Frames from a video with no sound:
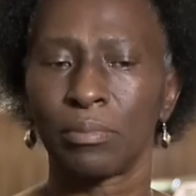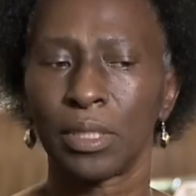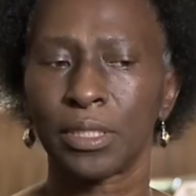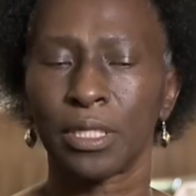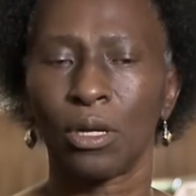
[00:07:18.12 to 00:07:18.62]

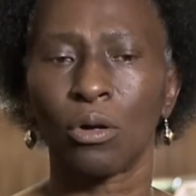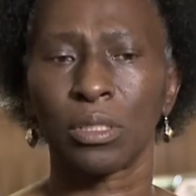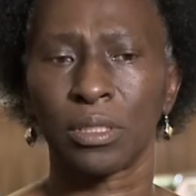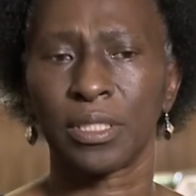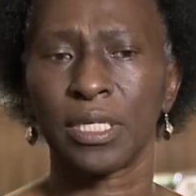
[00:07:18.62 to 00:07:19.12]
It's an
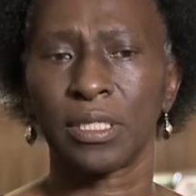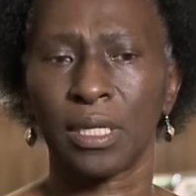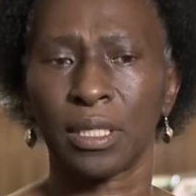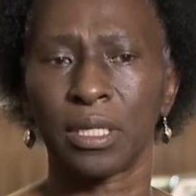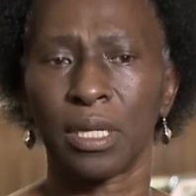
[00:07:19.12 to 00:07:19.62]
organization
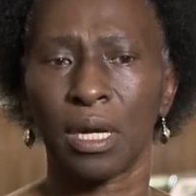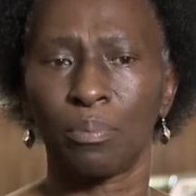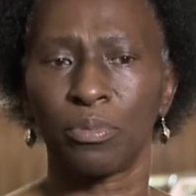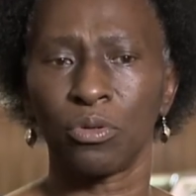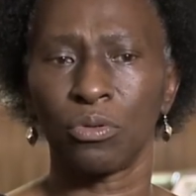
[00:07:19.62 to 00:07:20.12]
that can
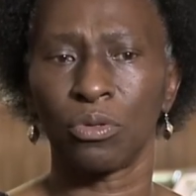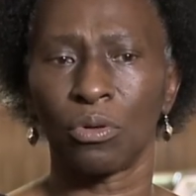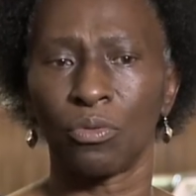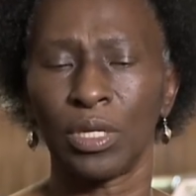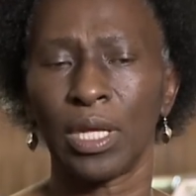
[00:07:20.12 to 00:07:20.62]
help you, you
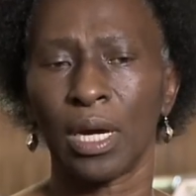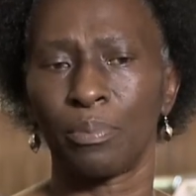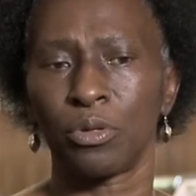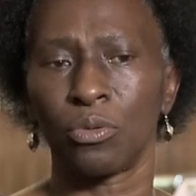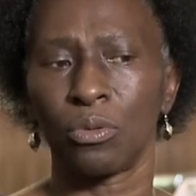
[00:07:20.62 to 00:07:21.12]
know, really
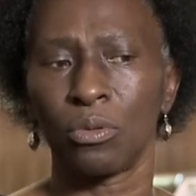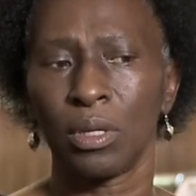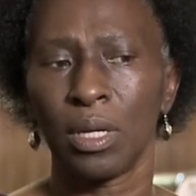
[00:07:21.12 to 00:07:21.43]
help you